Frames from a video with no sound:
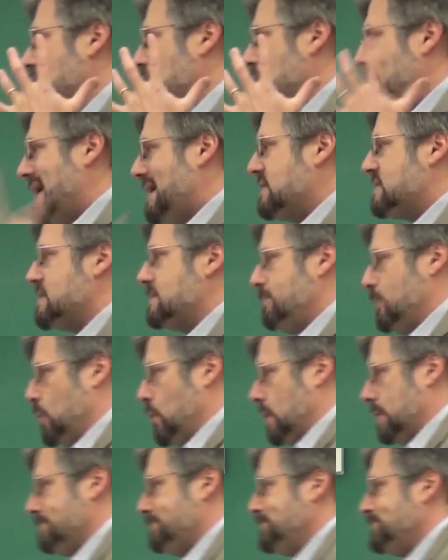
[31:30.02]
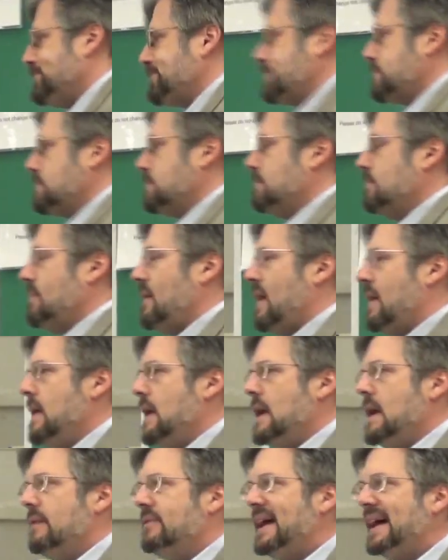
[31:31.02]
indirect support,
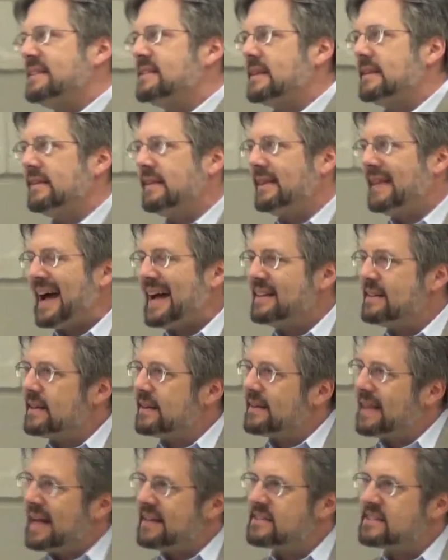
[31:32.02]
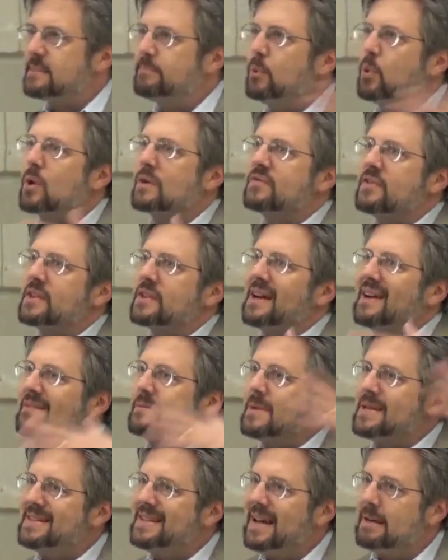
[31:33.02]
that support for the
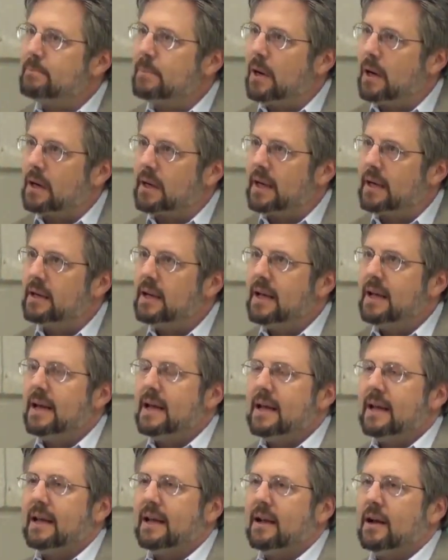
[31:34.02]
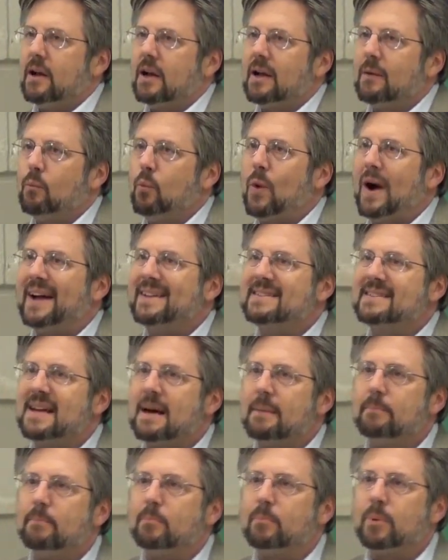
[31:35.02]
government debt market winds
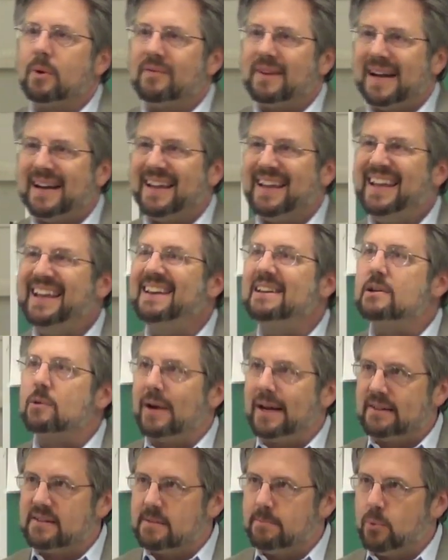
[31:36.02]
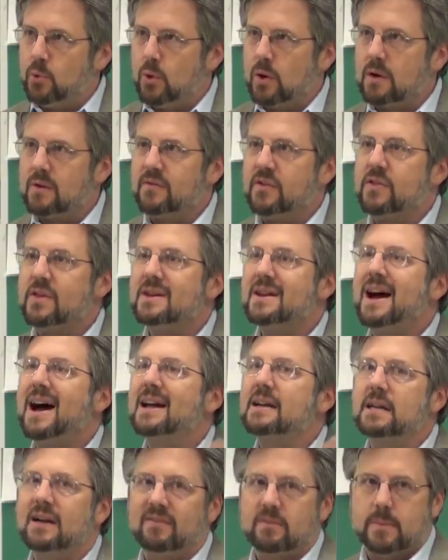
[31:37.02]
up providing indirect support for the
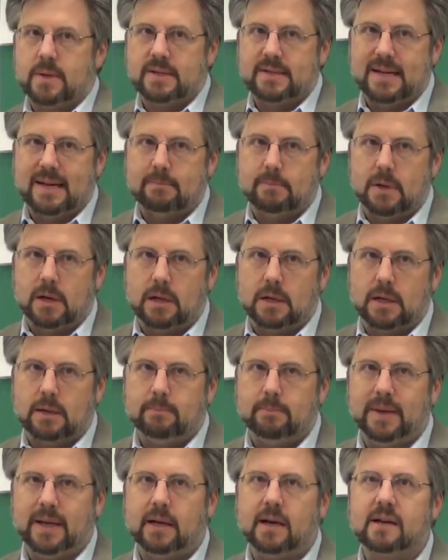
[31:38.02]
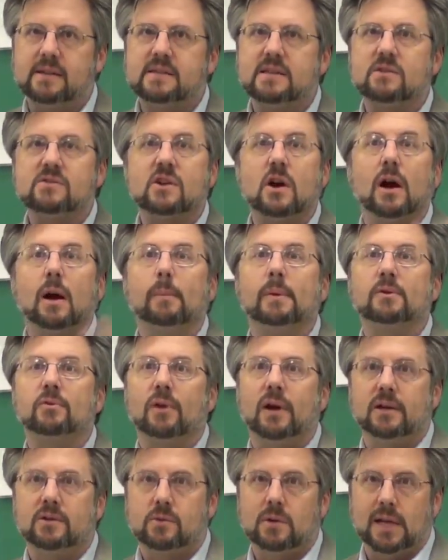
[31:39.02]
non-government debt market because there's
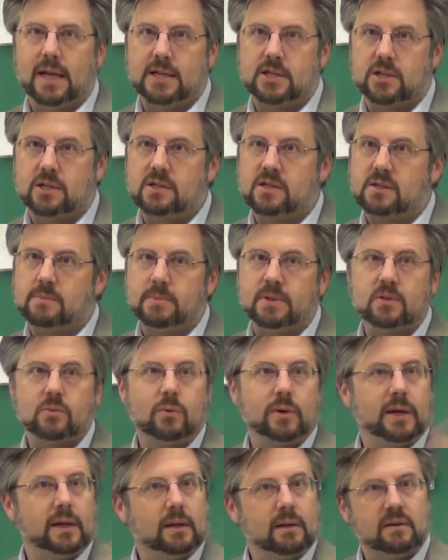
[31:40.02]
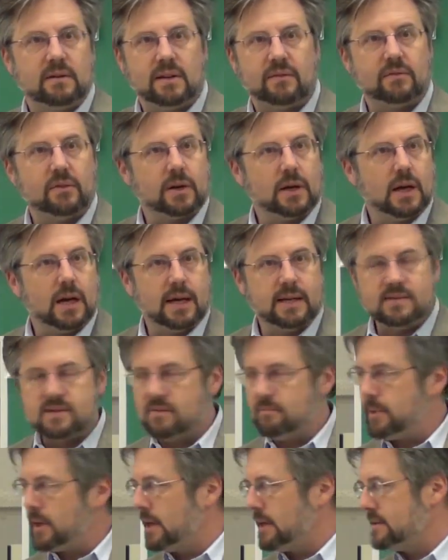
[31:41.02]
arbitrage relations between different kinds
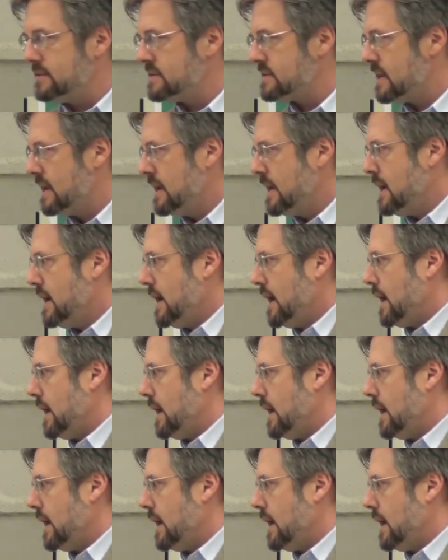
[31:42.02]
of bonds.